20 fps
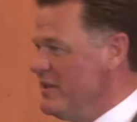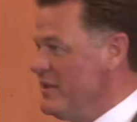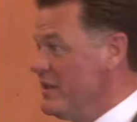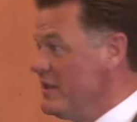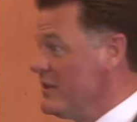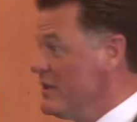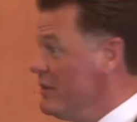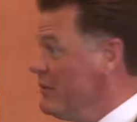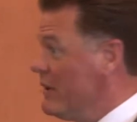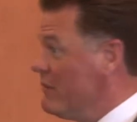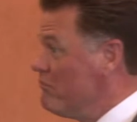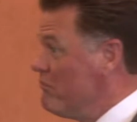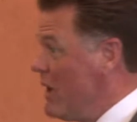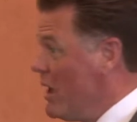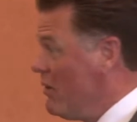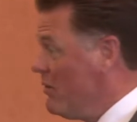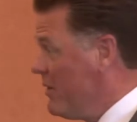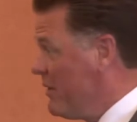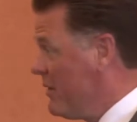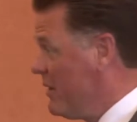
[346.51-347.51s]
they're doing
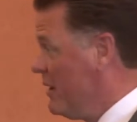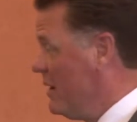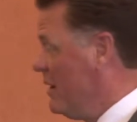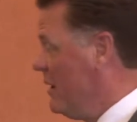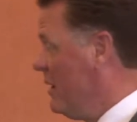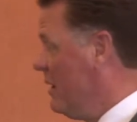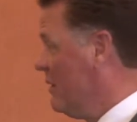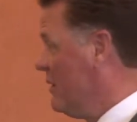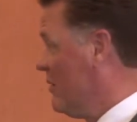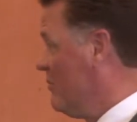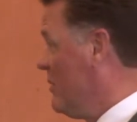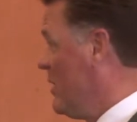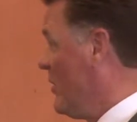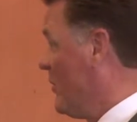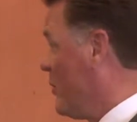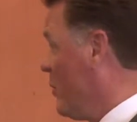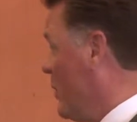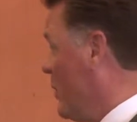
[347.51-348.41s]
both. They're both